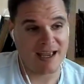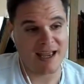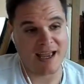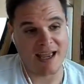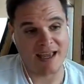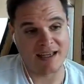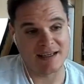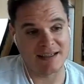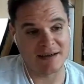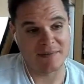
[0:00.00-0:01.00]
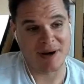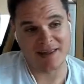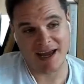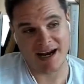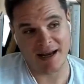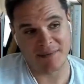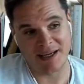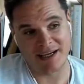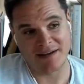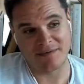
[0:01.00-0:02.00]
And by that, I
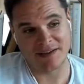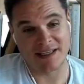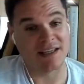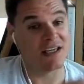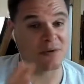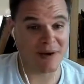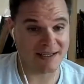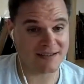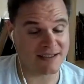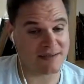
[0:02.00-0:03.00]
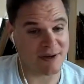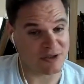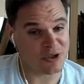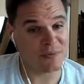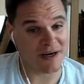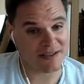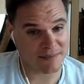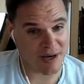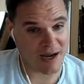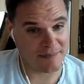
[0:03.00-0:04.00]
mean, if it's in the US, it's about $2 a
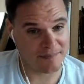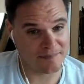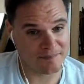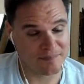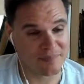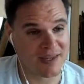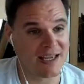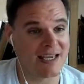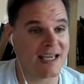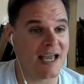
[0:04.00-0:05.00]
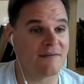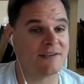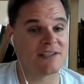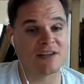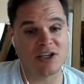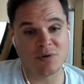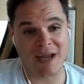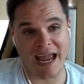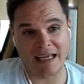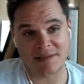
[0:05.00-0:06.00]
pop. If it's in the UK,
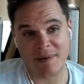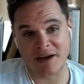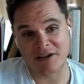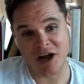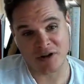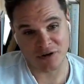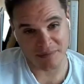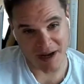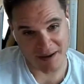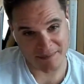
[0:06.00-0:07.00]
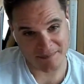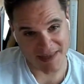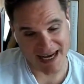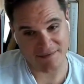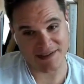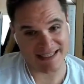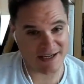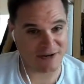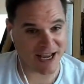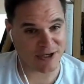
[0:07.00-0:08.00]
it's about $1 a pop. And if it's
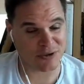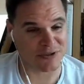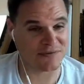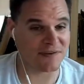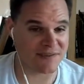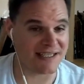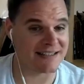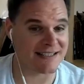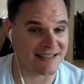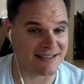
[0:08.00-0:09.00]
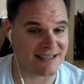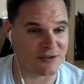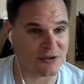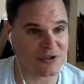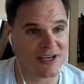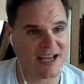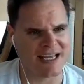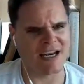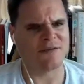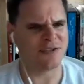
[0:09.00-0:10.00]
international, it's 15 cents each.
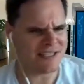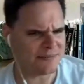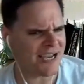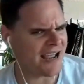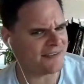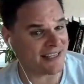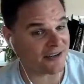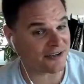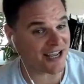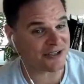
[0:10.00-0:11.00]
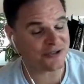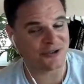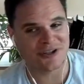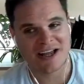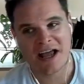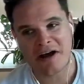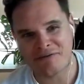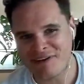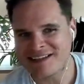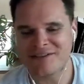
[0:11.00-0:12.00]
Now, if you deep dive into international,
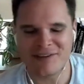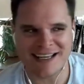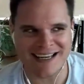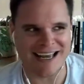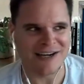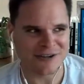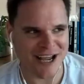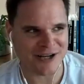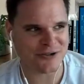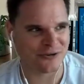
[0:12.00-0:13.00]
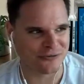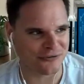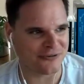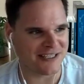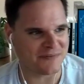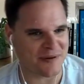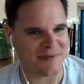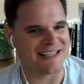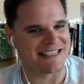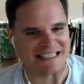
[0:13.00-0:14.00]
effectively international for Facebook
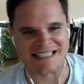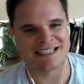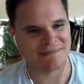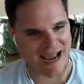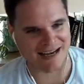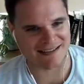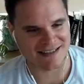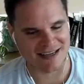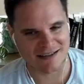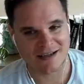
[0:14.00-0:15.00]
means India and Pakistan,